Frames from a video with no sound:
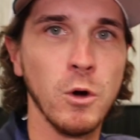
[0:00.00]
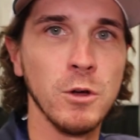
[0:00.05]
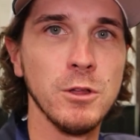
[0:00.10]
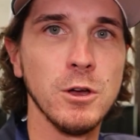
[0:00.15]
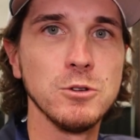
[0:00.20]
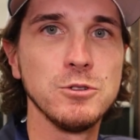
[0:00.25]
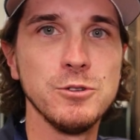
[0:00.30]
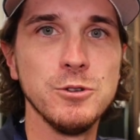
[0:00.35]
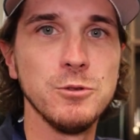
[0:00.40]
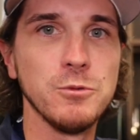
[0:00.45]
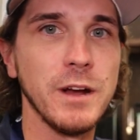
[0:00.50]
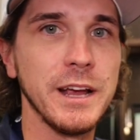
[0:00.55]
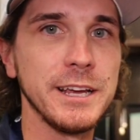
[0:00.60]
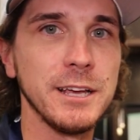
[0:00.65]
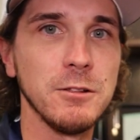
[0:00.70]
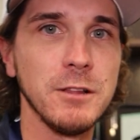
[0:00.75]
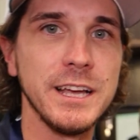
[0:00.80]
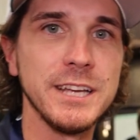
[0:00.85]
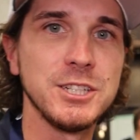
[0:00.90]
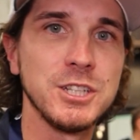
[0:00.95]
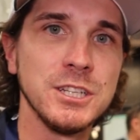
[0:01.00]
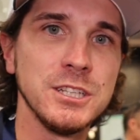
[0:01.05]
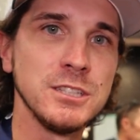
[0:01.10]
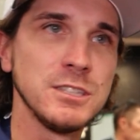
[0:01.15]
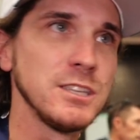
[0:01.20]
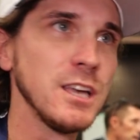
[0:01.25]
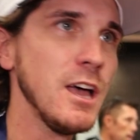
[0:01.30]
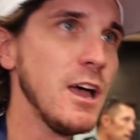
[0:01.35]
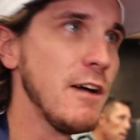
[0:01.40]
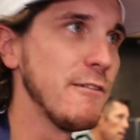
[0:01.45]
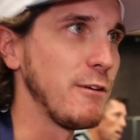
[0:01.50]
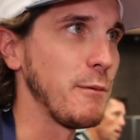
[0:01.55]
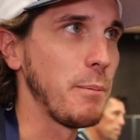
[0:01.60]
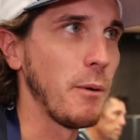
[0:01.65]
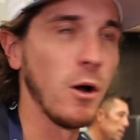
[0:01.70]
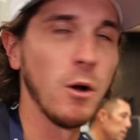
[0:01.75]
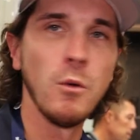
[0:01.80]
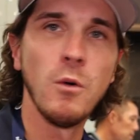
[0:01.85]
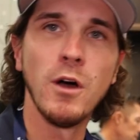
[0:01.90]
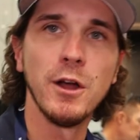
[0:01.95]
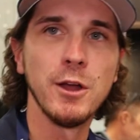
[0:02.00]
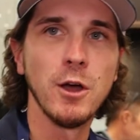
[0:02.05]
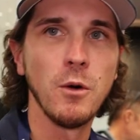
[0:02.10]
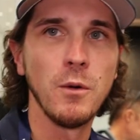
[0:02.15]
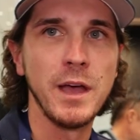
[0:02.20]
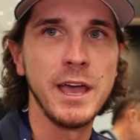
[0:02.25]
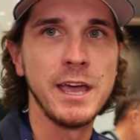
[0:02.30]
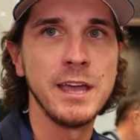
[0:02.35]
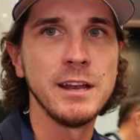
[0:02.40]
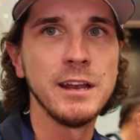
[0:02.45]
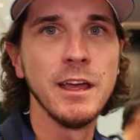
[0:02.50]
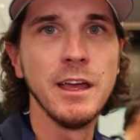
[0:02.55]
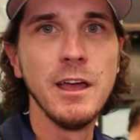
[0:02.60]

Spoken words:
for those new regulations for Part 108,